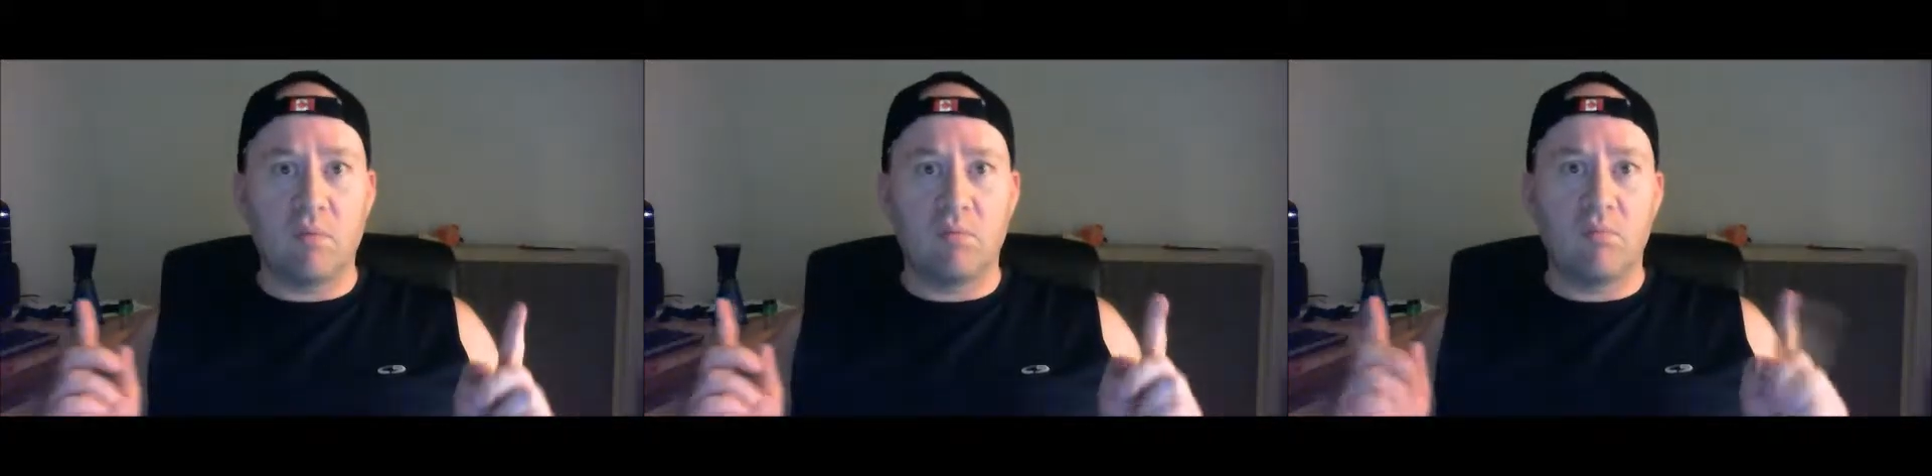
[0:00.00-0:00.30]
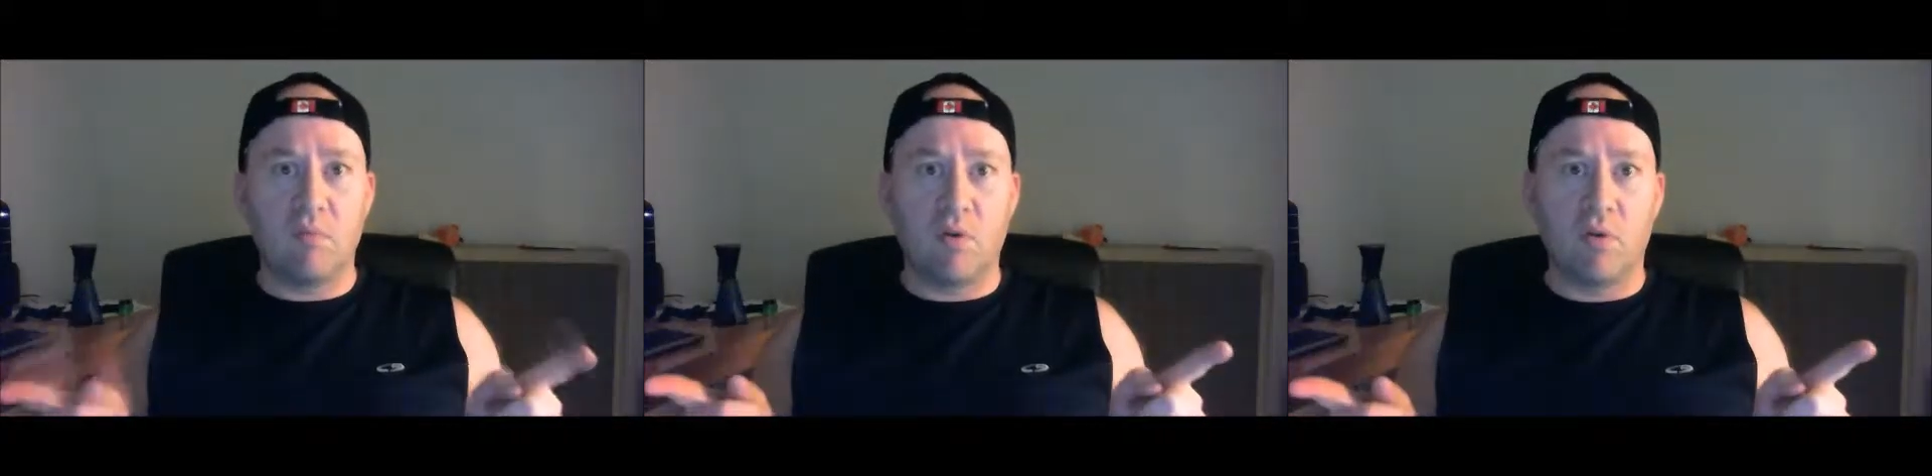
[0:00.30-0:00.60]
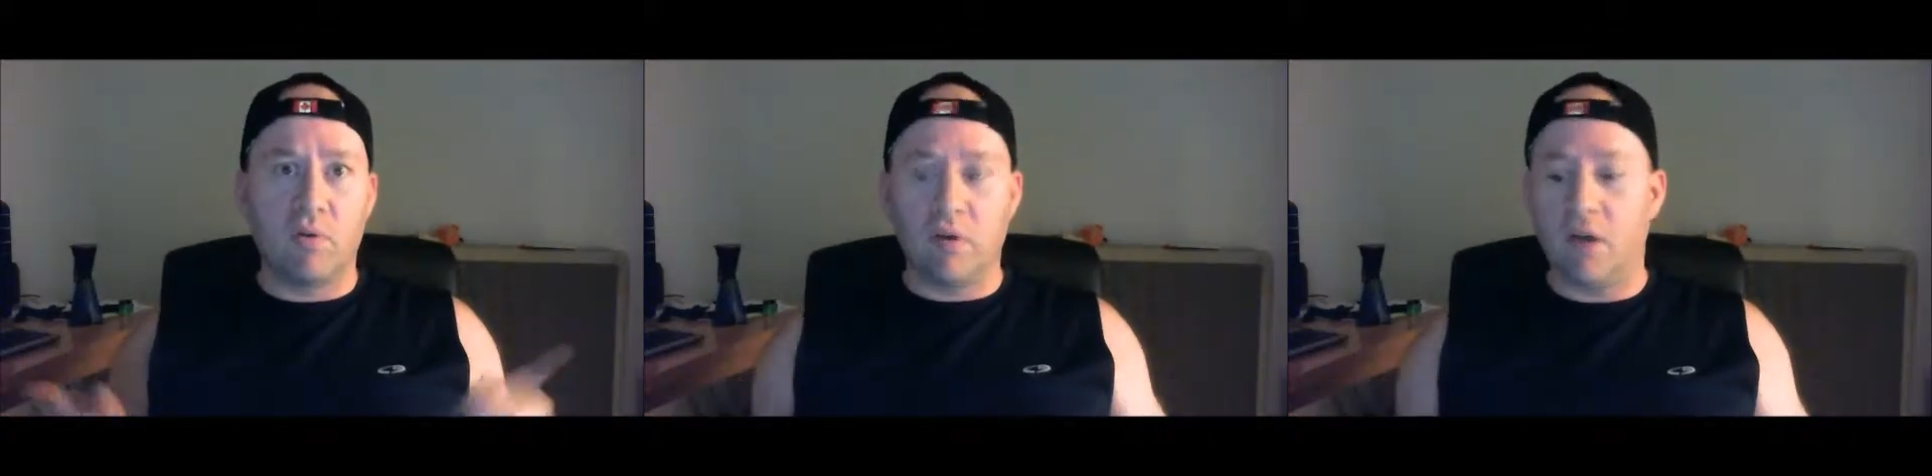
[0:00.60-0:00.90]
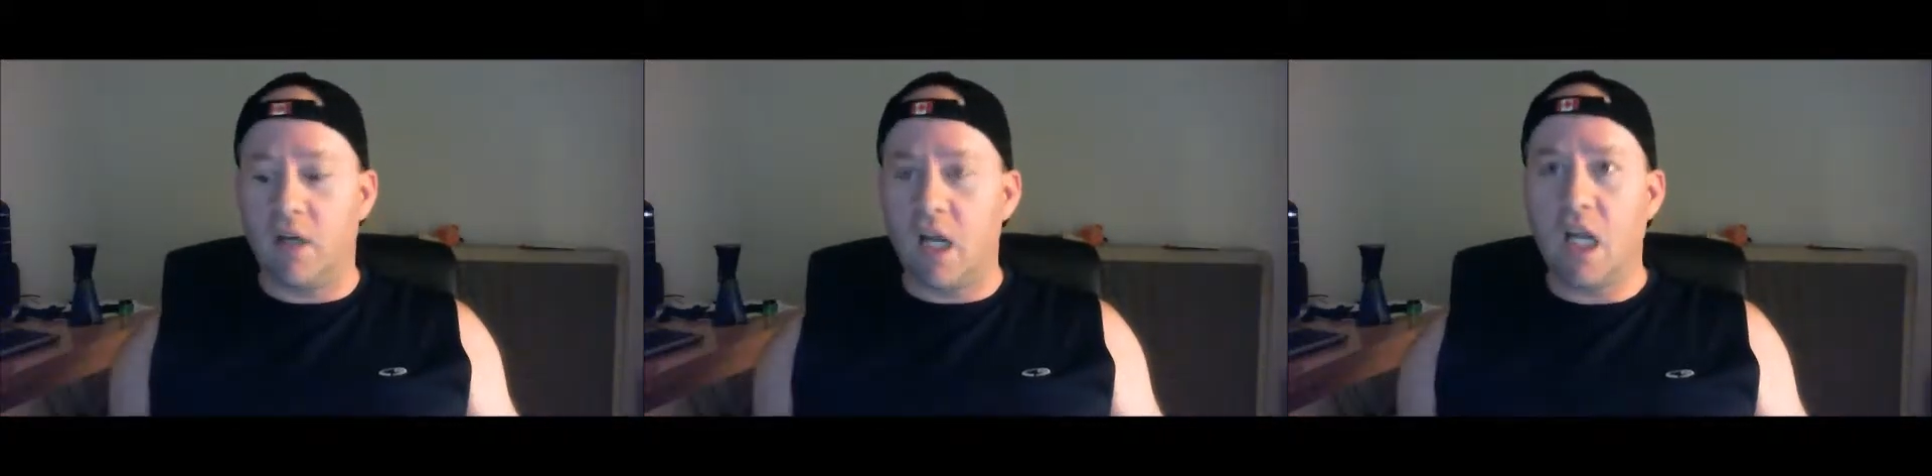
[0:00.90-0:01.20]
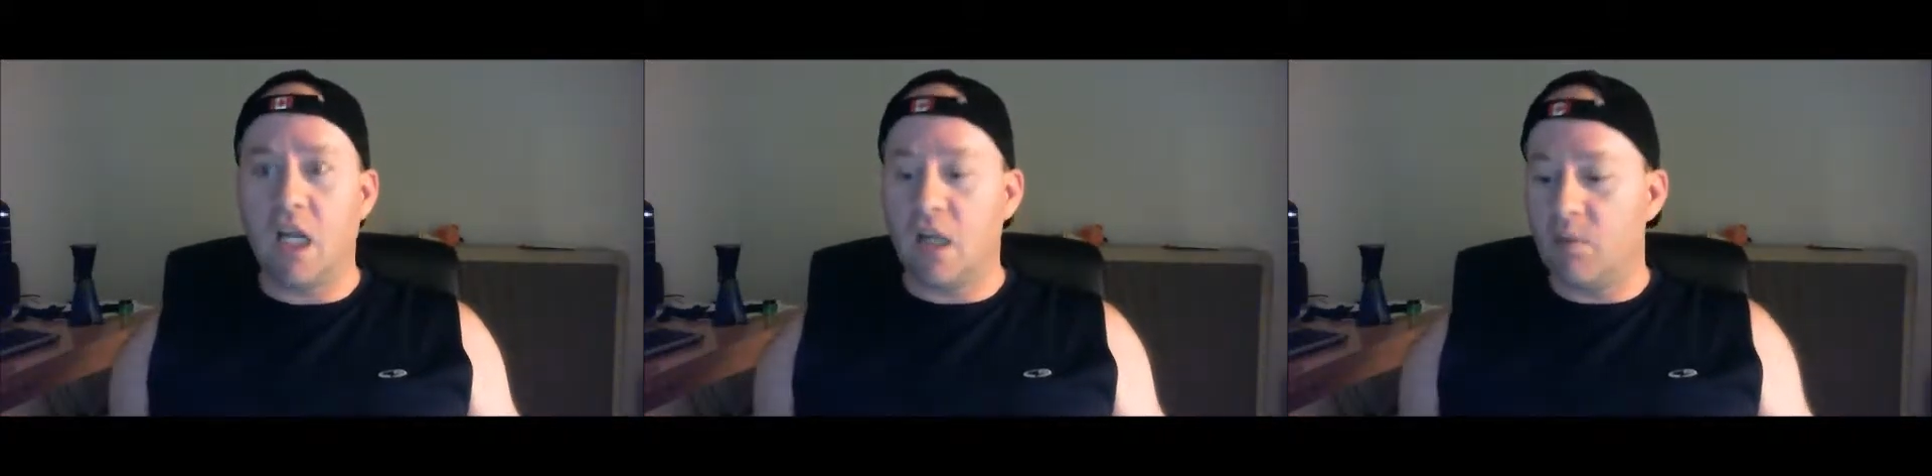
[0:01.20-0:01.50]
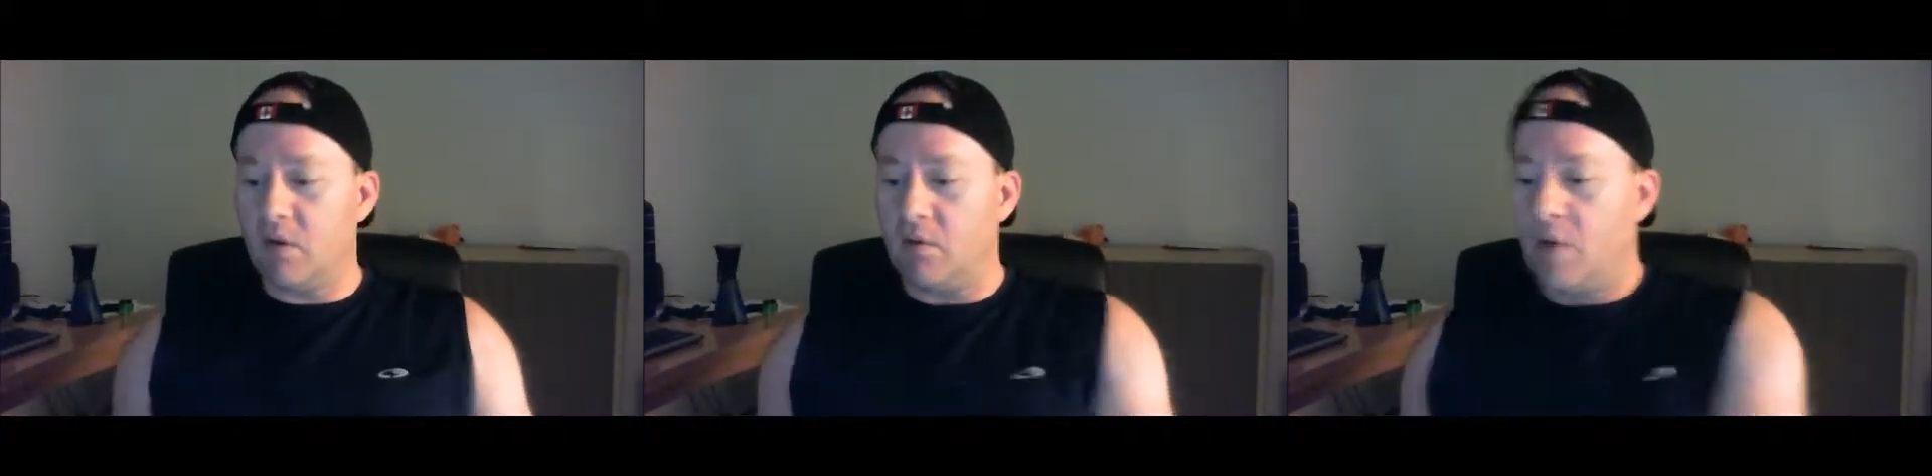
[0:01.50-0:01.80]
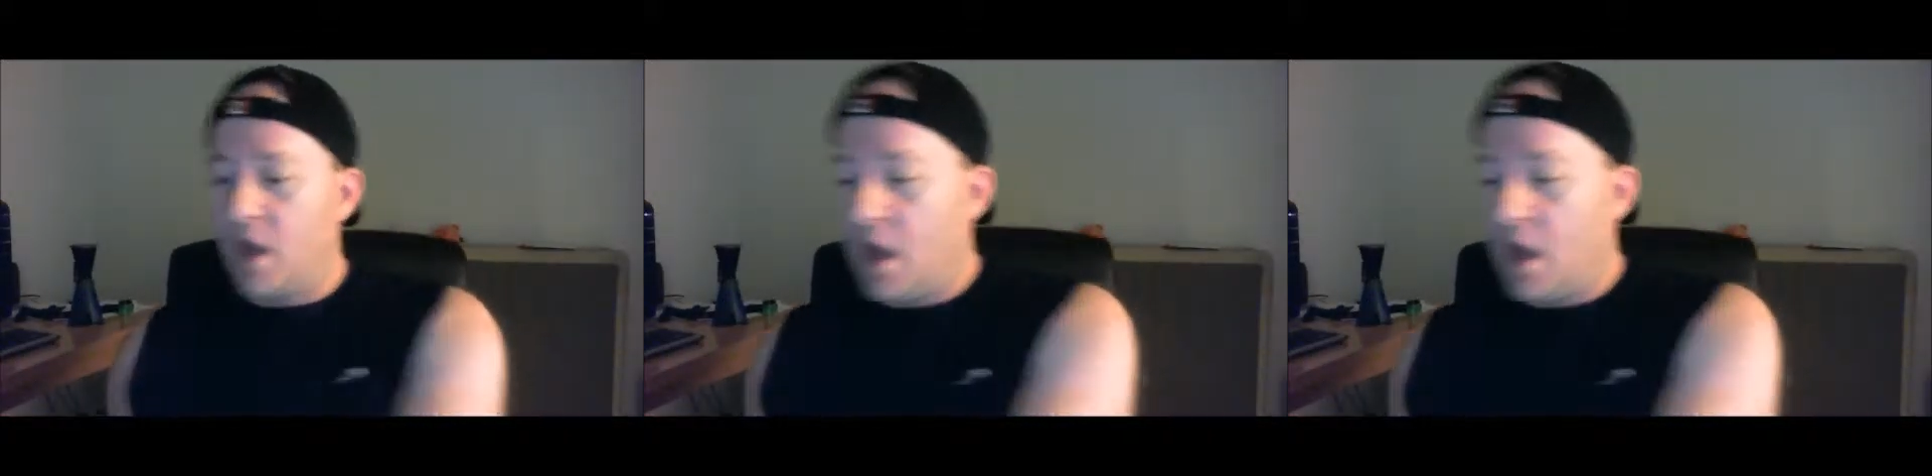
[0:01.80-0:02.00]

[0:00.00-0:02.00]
no clothes on. Yes, we do.